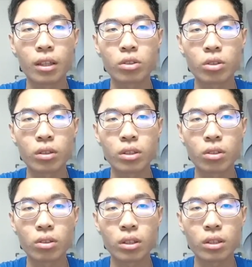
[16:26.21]
natural
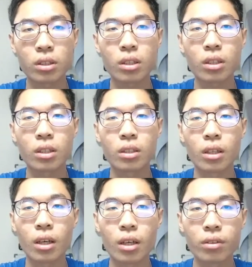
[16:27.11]
resources in
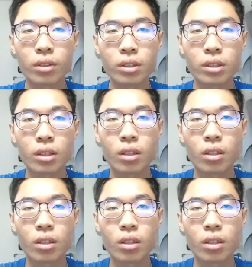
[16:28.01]
areas